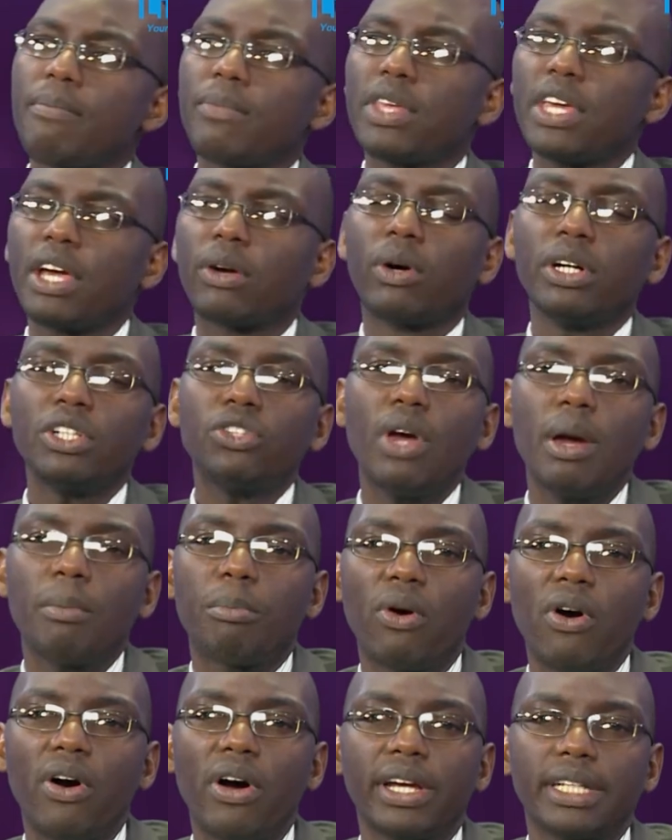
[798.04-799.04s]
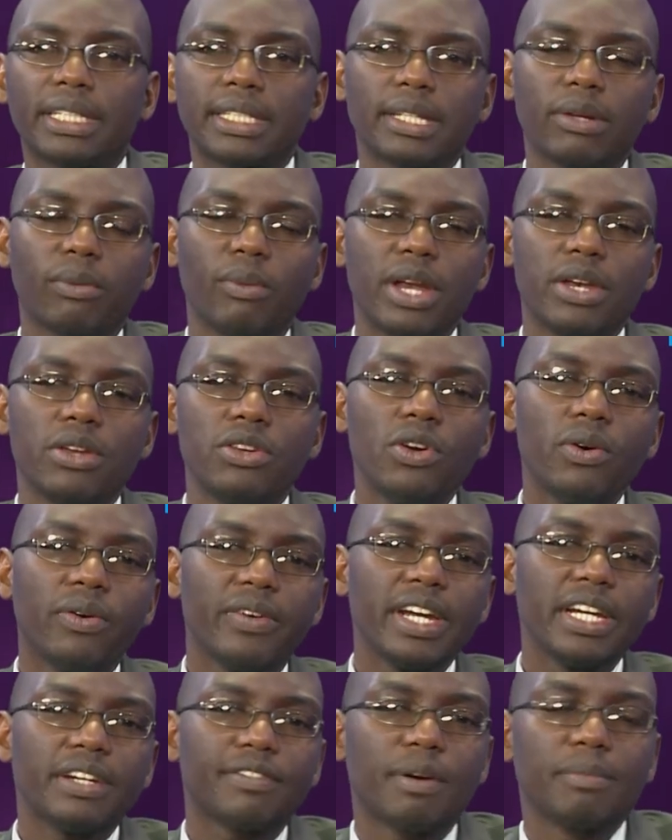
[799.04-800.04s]
he got to a point, when you
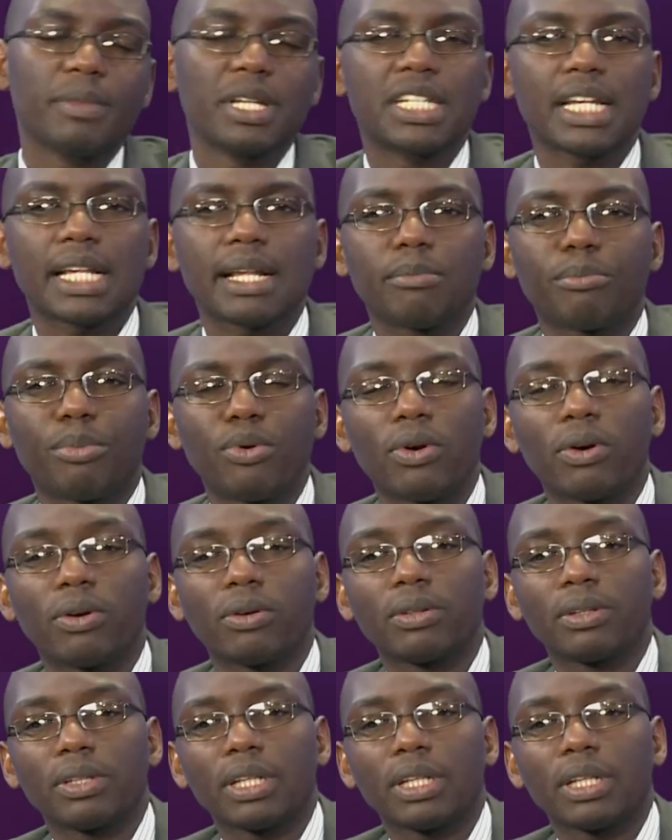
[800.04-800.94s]
read from the book,